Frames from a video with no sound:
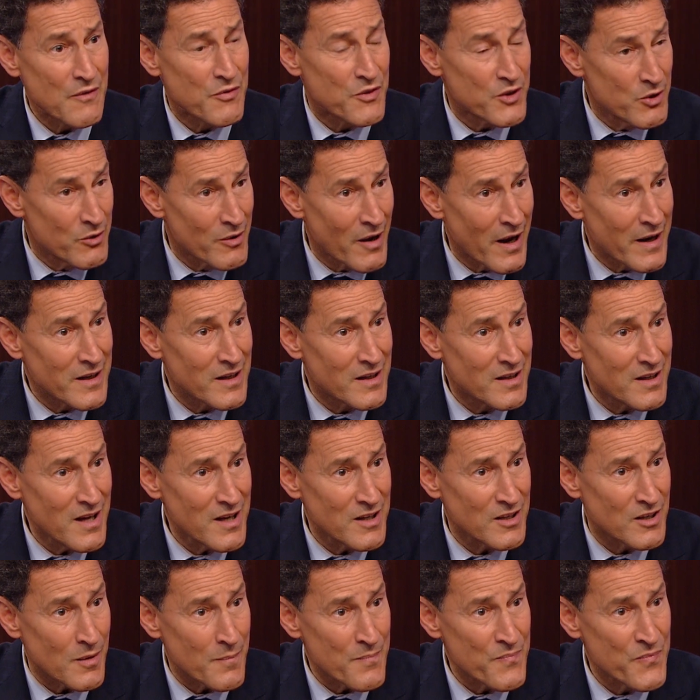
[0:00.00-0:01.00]
at the United
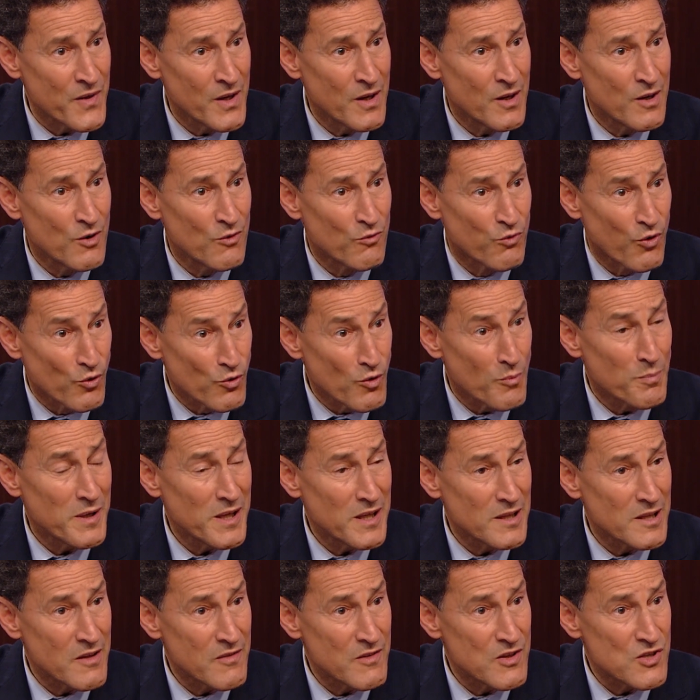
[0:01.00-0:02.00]
Kingdom for
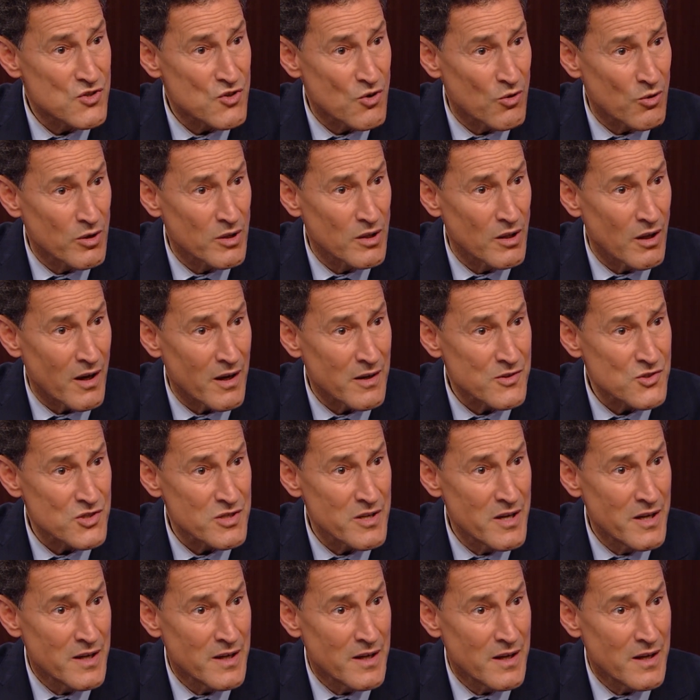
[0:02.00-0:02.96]
repealing these Corn Laws